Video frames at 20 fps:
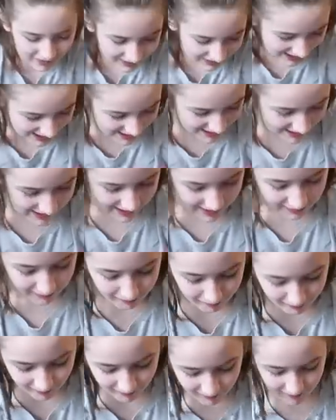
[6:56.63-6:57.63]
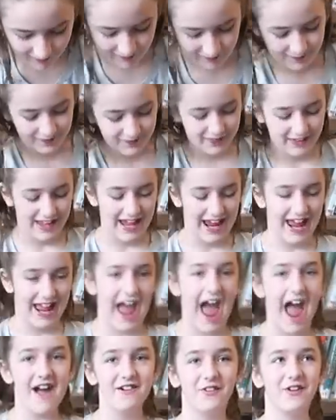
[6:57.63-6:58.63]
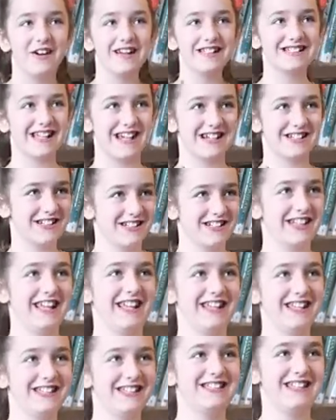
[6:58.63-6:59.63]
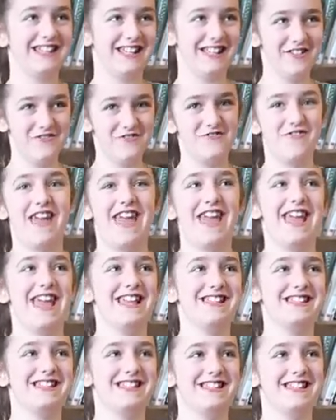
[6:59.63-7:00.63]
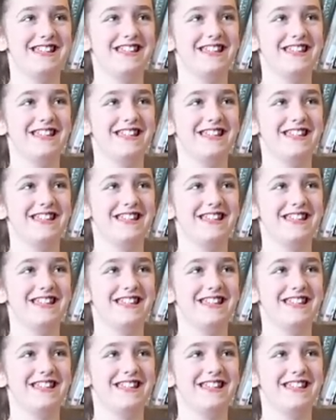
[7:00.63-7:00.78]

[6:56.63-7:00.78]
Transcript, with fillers: okay. Okay. I'm always scared to like see the this face. This is the part.